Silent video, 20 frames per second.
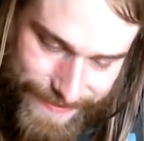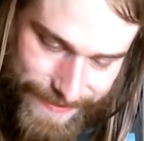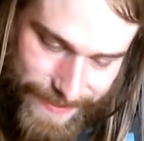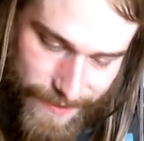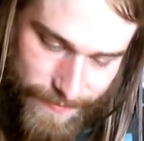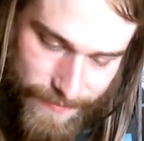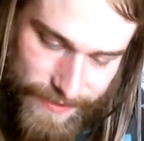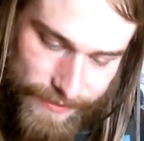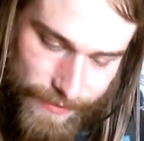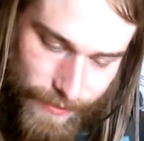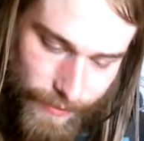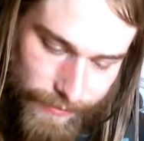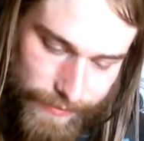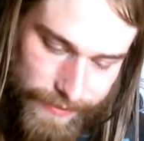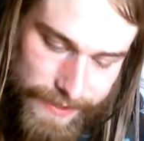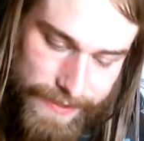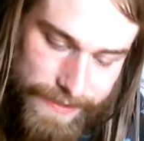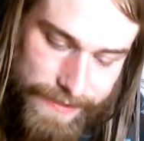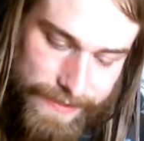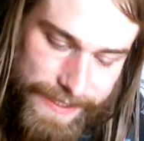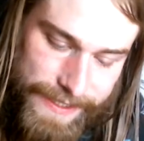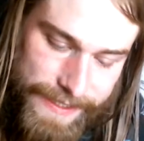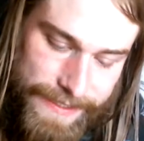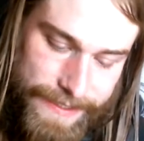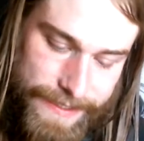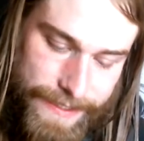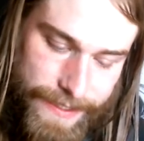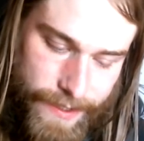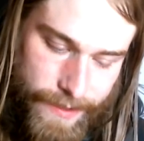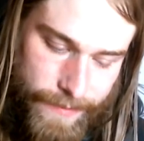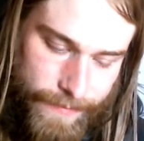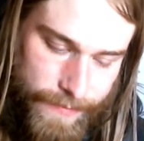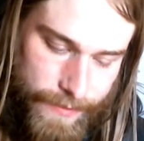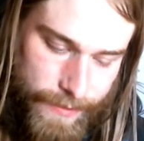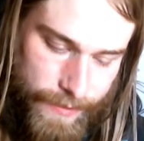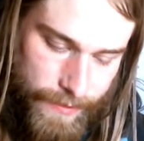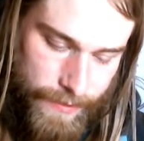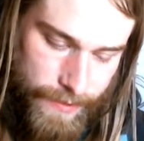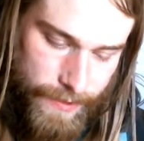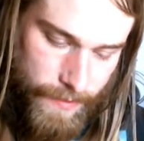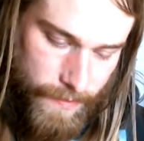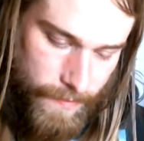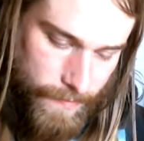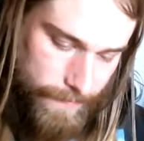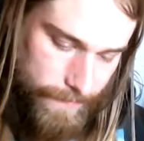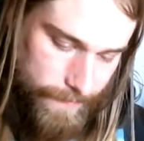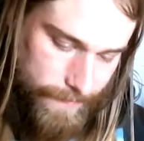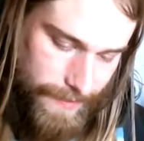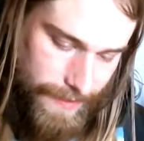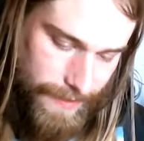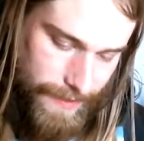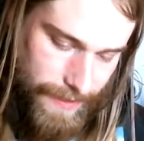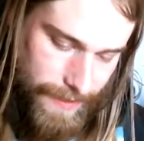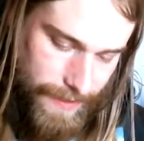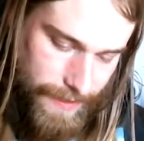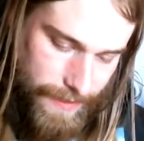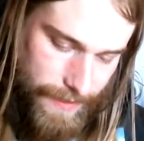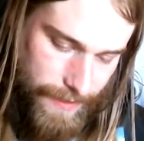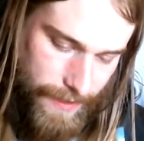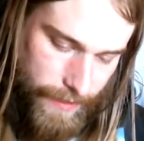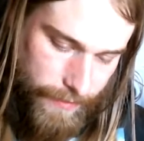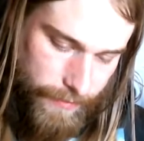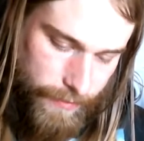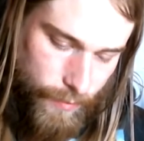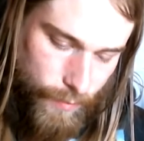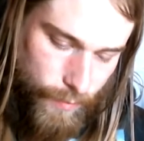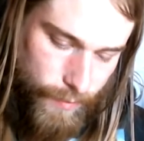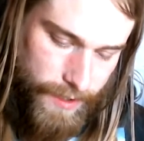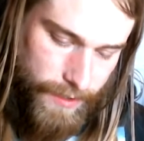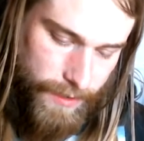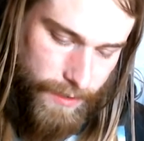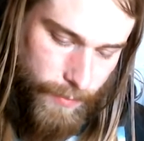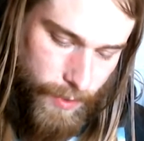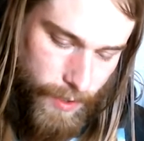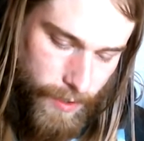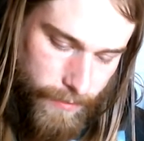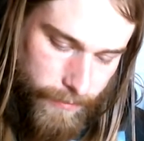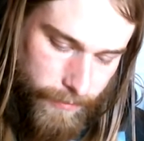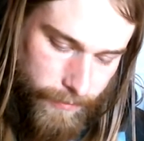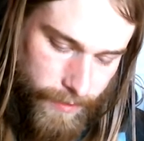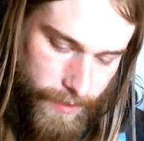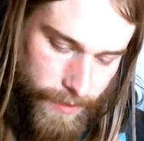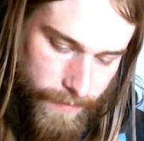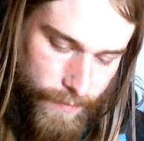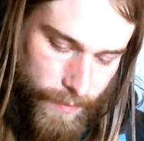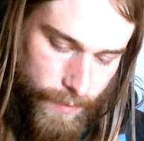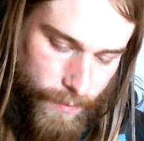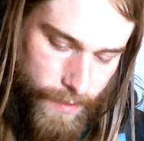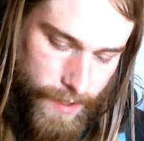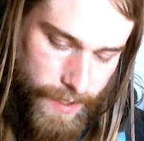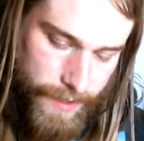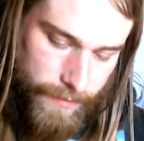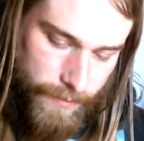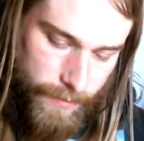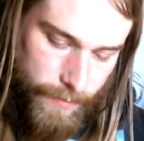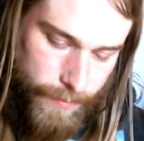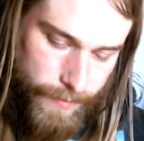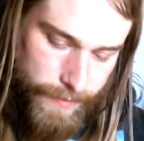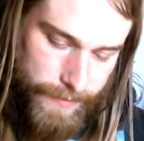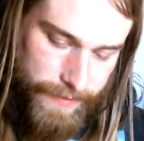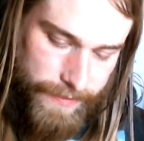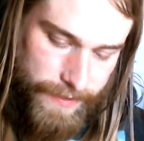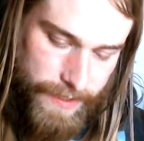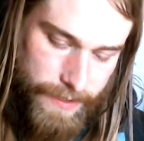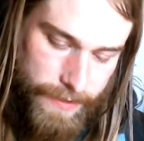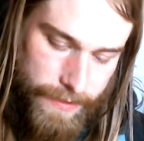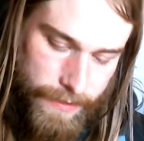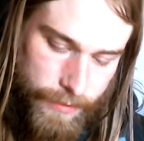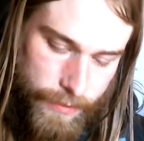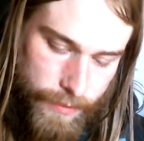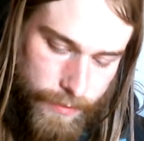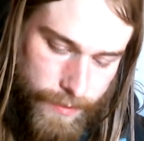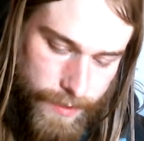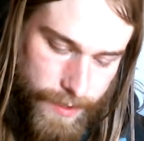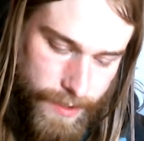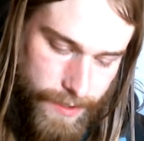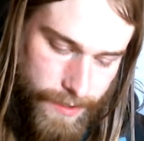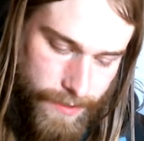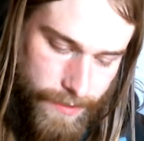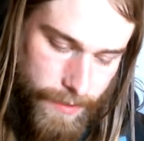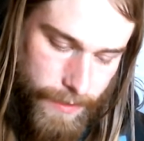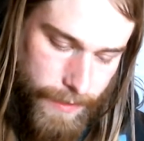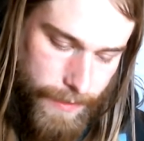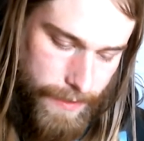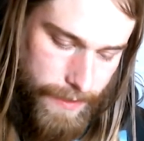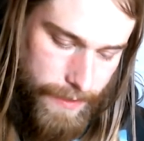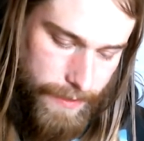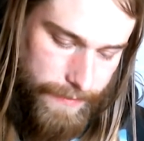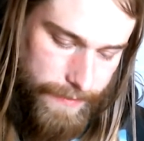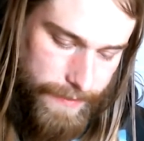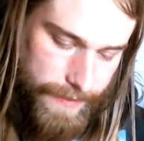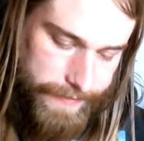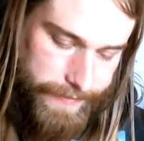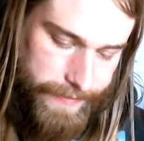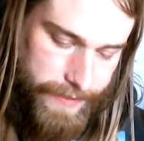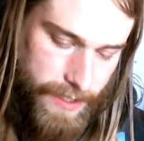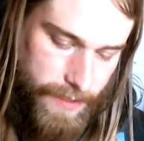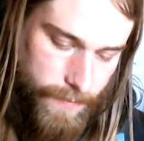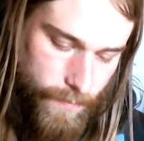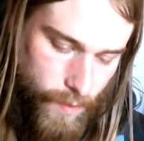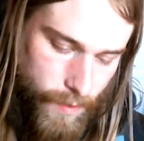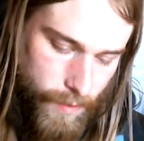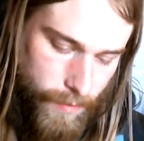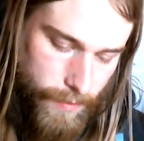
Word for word: Time has only leased them to you. As you read the poetry of the greats who preceded you here, this theme will